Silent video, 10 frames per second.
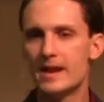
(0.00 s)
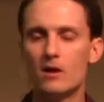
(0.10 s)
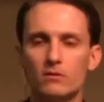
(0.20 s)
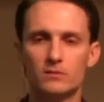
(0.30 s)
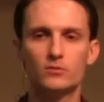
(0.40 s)
Okay,
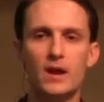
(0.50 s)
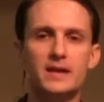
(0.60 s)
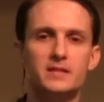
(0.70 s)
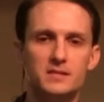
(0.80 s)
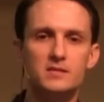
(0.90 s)
now,
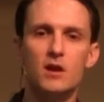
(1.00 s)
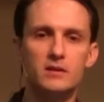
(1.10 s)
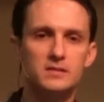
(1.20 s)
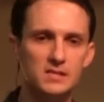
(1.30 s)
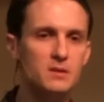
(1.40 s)
granted, this is
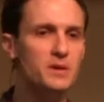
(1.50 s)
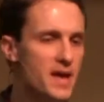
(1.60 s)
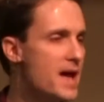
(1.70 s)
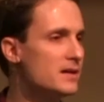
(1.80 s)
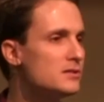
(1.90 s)
on
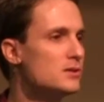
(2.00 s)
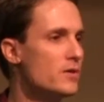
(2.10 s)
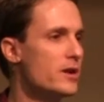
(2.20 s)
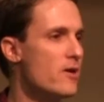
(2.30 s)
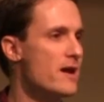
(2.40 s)
CBS,
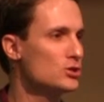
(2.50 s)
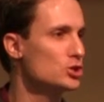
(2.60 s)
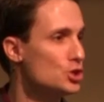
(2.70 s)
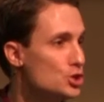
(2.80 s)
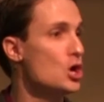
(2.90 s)
so they don't
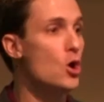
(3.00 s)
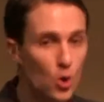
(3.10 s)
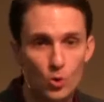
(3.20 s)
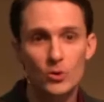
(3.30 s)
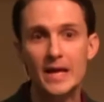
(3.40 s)
actually
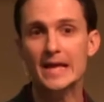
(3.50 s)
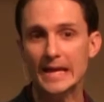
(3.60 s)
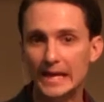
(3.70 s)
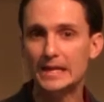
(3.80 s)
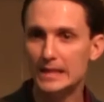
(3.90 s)
show
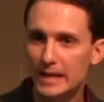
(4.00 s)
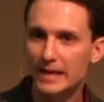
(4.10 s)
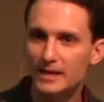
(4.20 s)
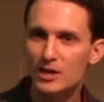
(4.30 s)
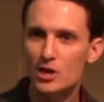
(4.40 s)

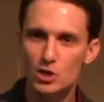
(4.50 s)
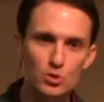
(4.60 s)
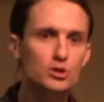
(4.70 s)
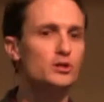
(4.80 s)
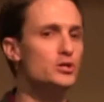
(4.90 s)
anything.
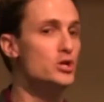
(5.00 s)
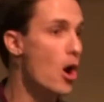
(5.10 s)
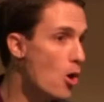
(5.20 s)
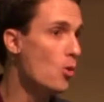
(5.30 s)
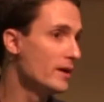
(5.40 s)
You just
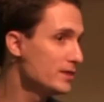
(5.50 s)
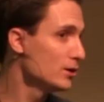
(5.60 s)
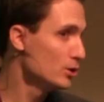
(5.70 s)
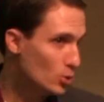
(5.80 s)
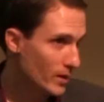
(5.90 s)
know
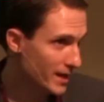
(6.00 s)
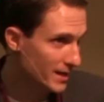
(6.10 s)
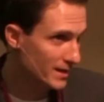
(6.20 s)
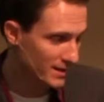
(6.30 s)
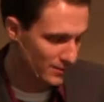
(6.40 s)
what they're
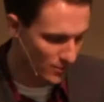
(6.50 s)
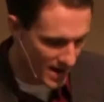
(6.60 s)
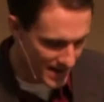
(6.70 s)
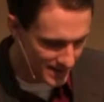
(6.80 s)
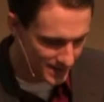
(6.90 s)
doing,
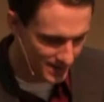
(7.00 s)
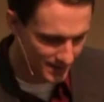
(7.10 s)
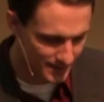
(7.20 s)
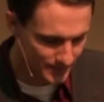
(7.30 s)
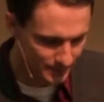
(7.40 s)

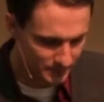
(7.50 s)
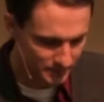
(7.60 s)
right?